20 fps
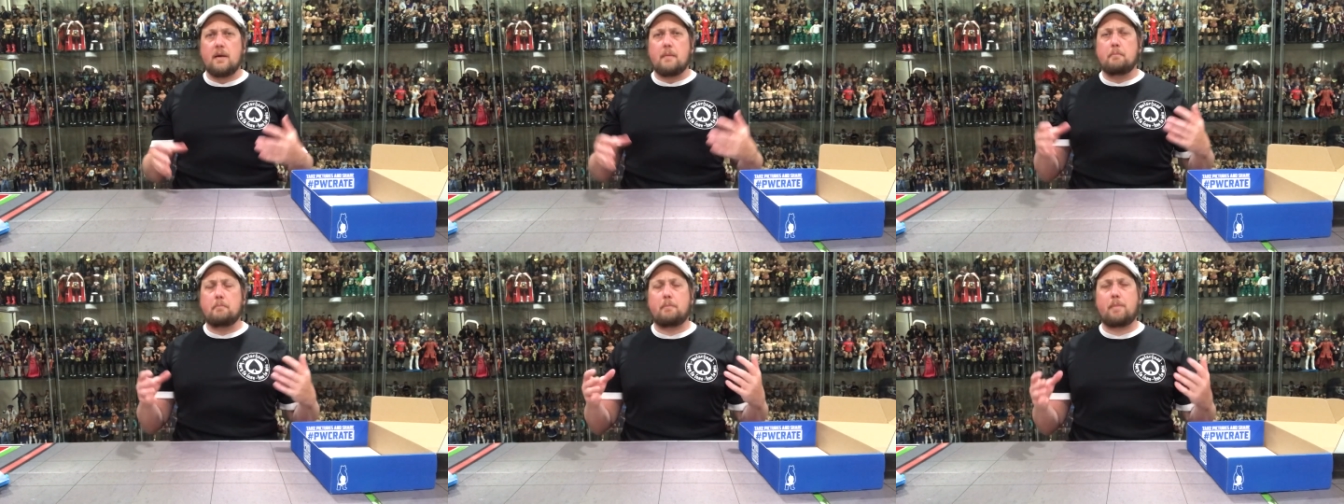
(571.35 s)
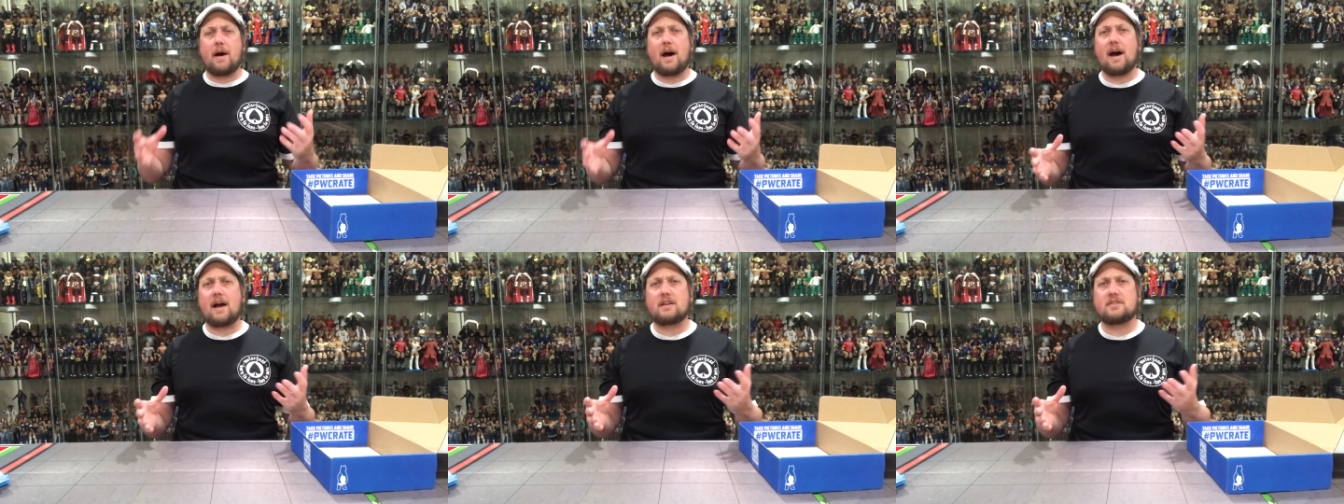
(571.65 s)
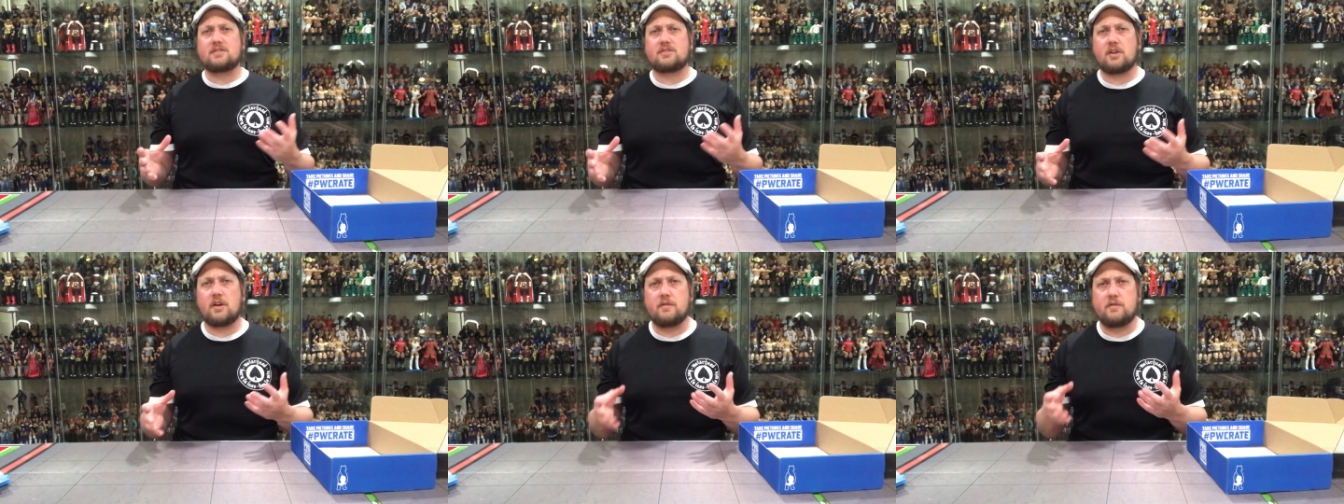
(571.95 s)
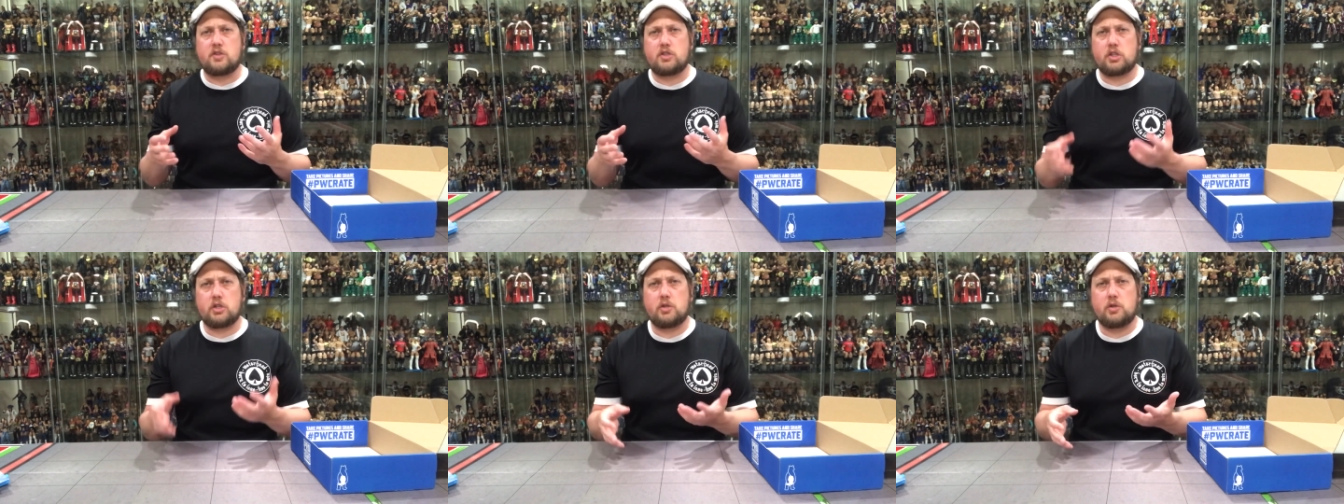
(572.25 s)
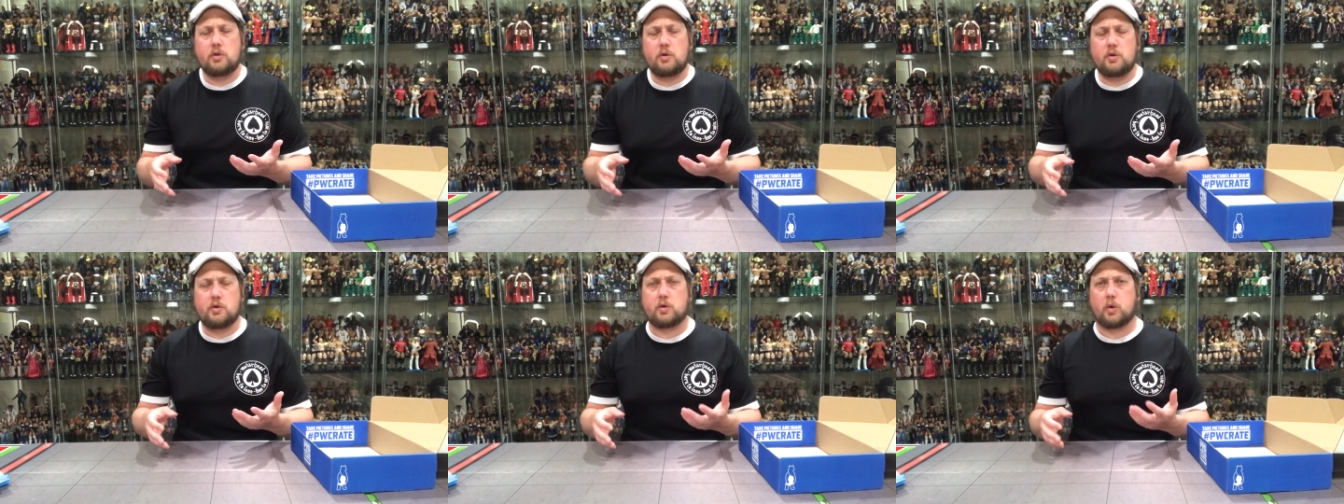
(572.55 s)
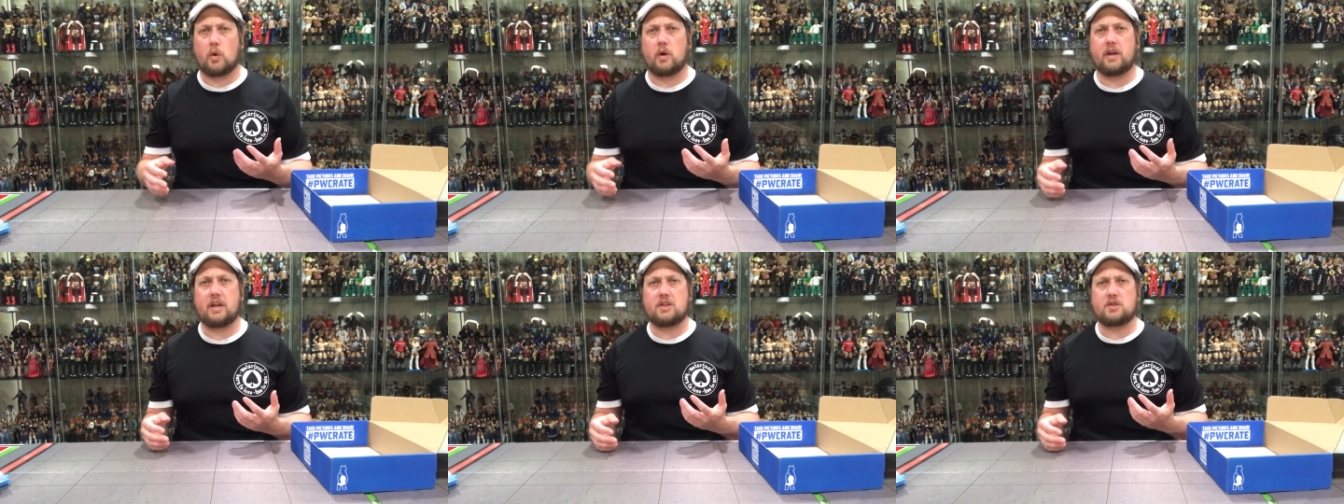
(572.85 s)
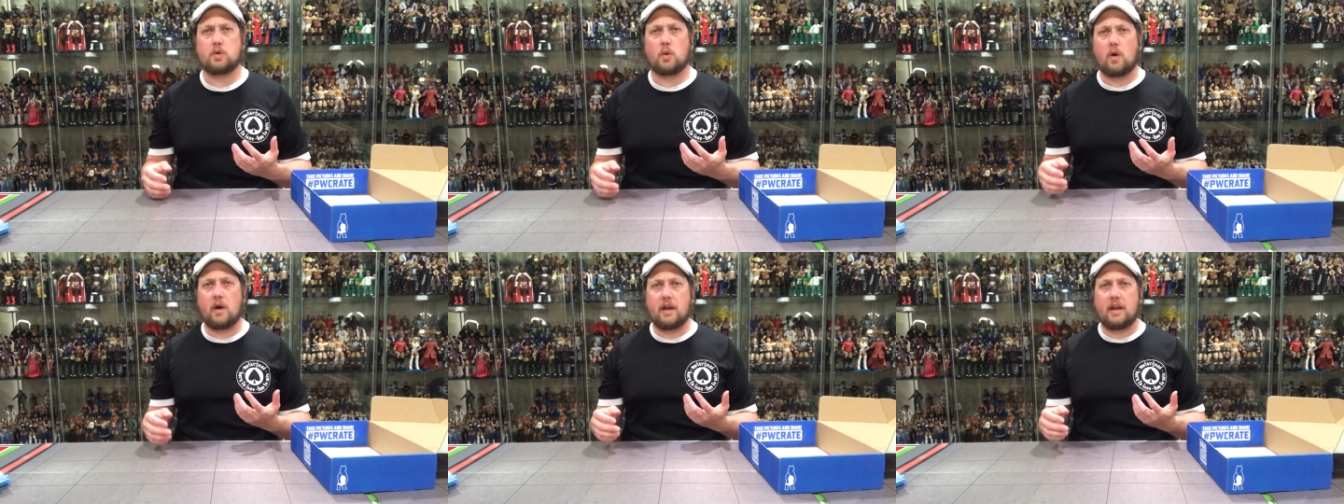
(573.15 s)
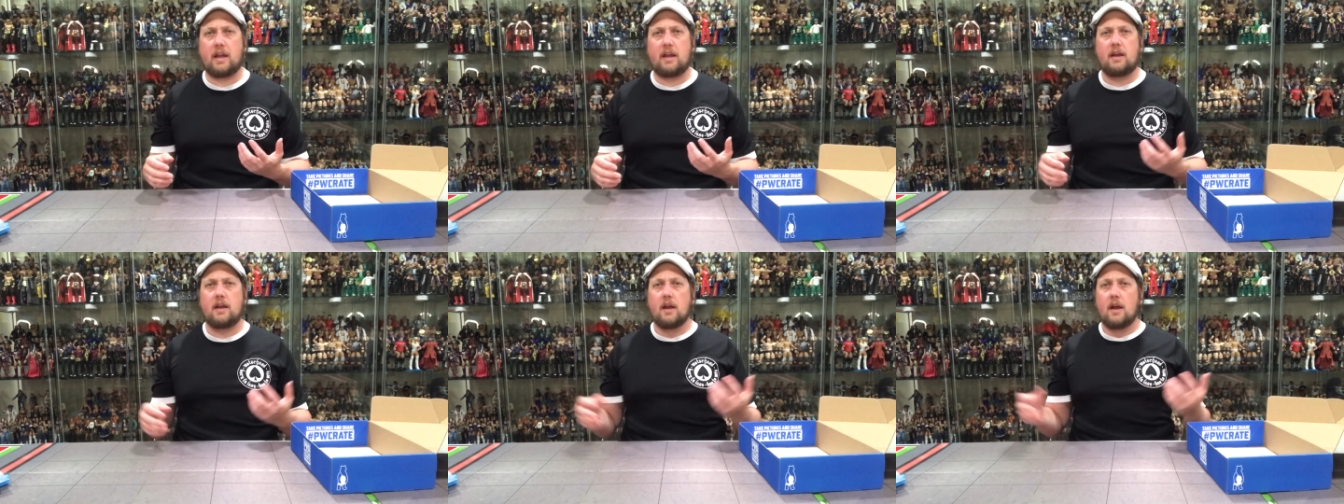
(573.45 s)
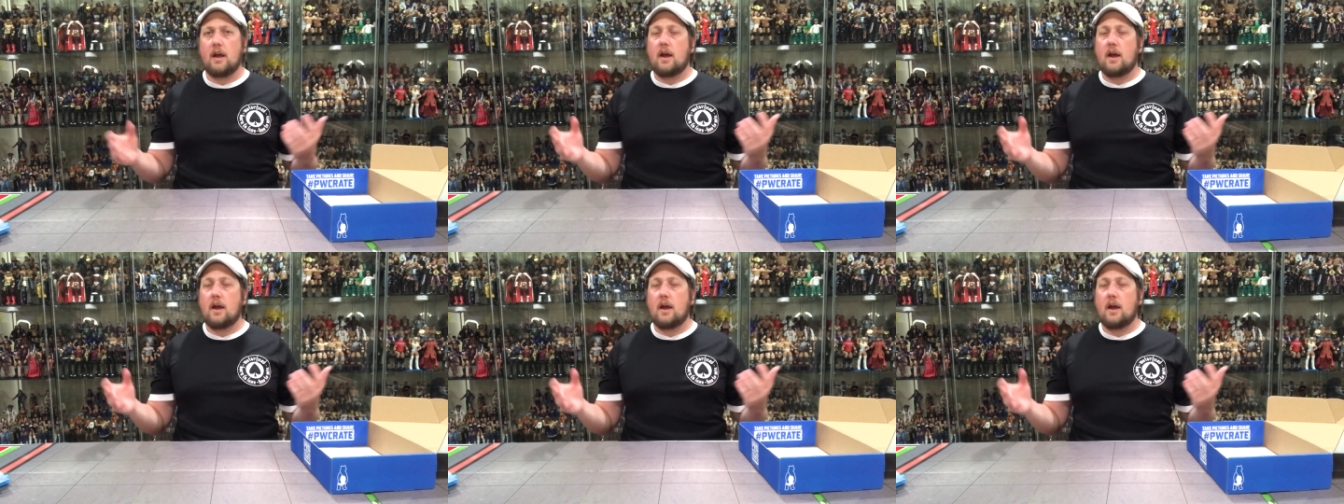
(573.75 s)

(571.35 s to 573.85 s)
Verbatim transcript: box of June 2020.